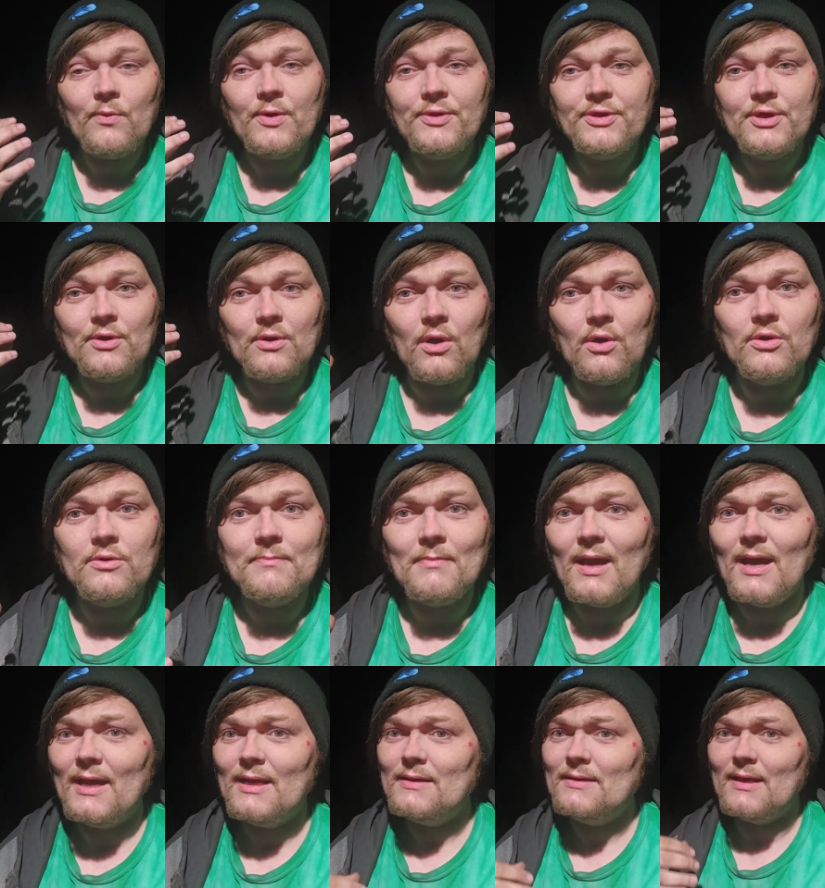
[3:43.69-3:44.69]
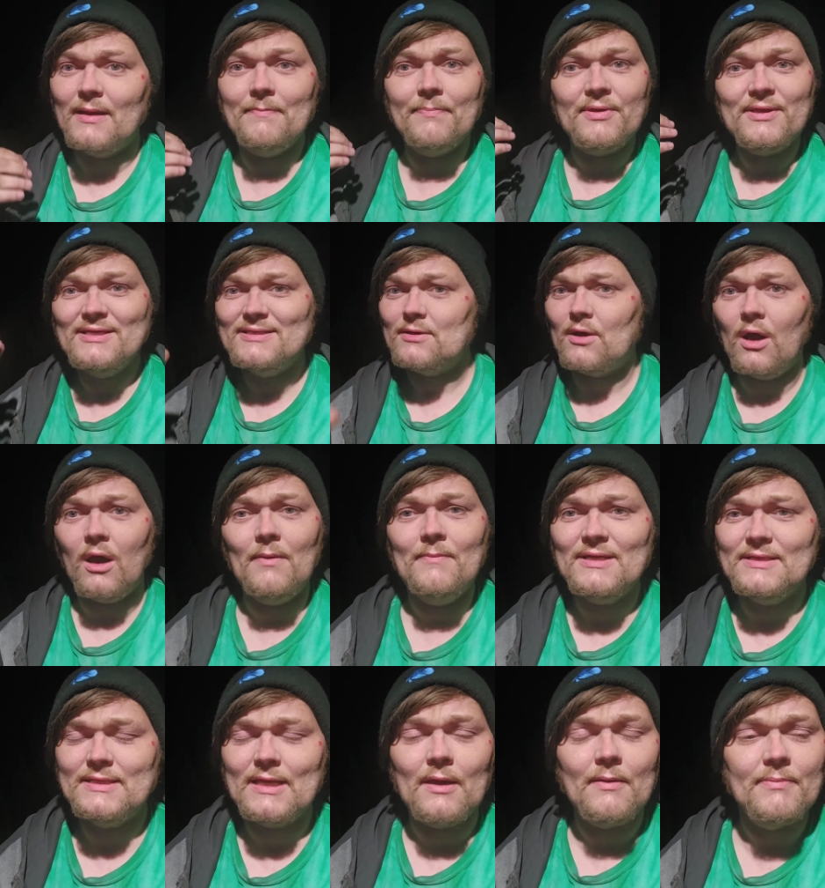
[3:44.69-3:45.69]
with your own mind, and please
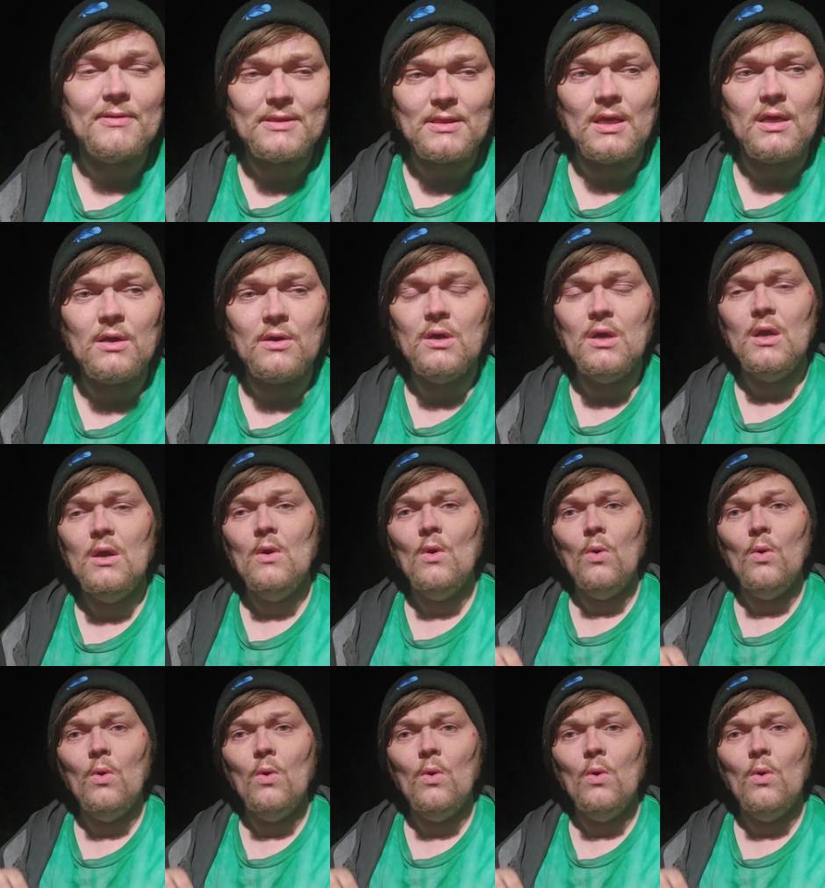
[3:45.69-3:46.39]
comment down below